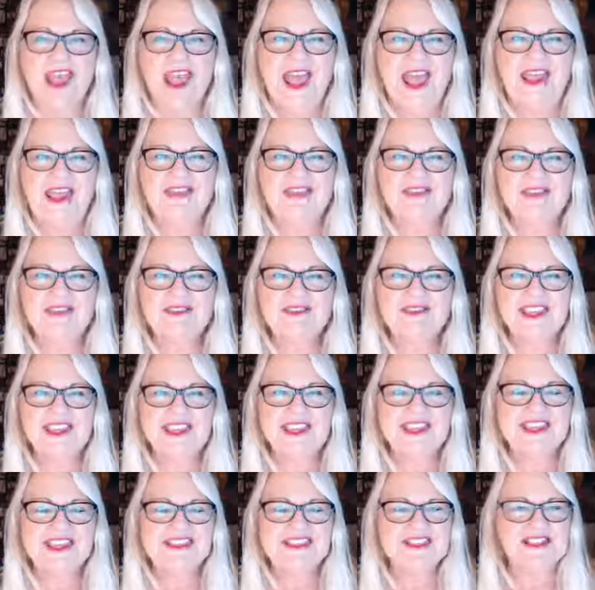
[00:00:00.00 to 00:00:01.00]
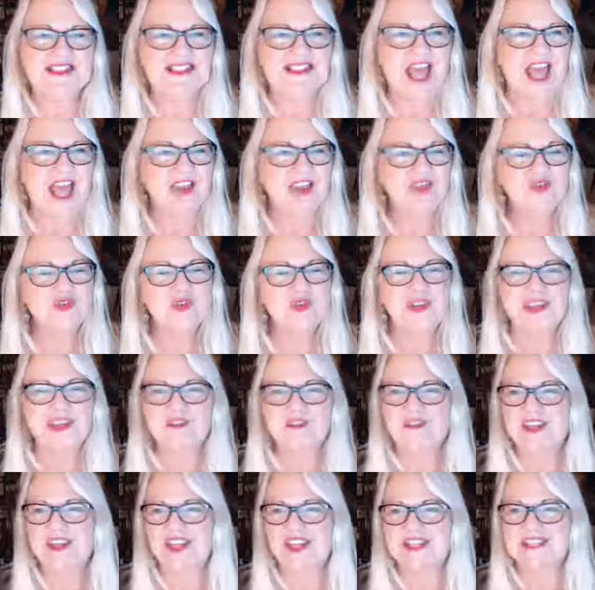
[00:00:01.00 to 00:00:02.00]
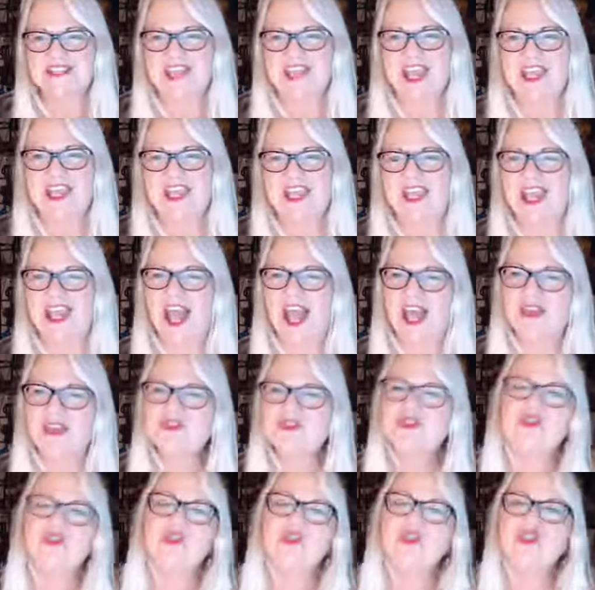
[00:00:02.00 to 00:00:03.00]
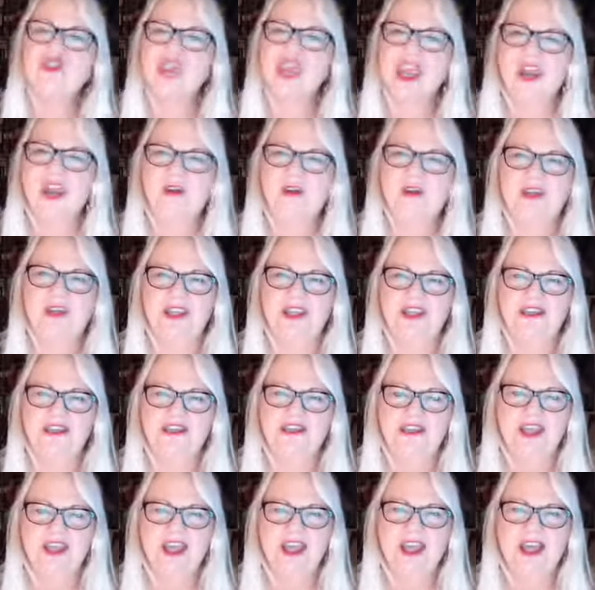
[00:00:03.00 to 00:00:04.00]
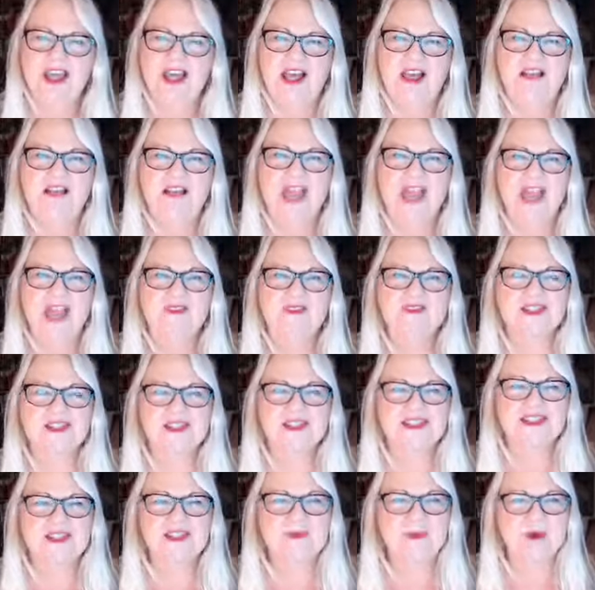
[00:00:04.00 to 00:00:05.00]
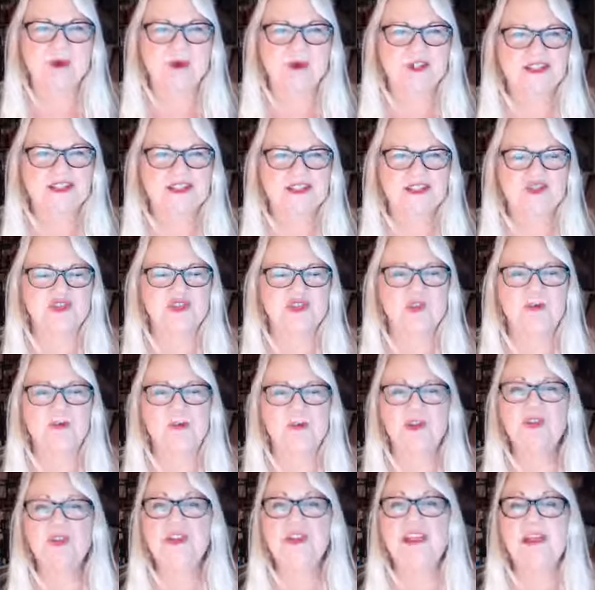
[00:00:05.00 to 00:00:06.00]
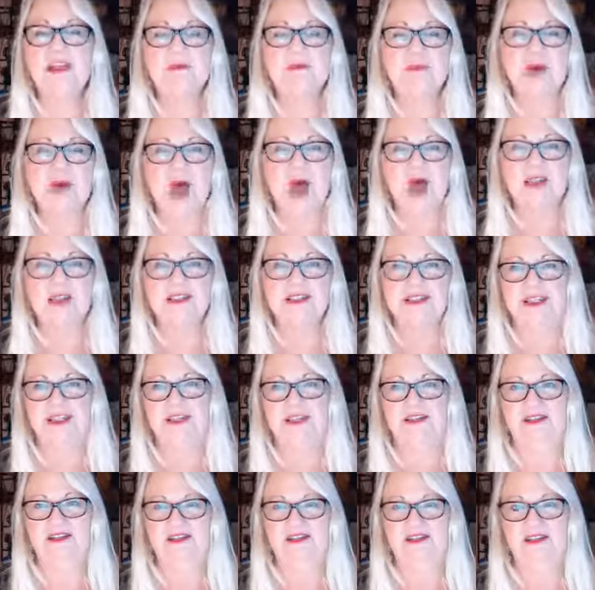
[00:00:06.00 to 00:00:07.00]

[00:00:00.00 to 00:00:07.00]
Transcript: And the thing is, is as you're giving and taking, as you're sharing Uh, life's experiences, you're building and bonding.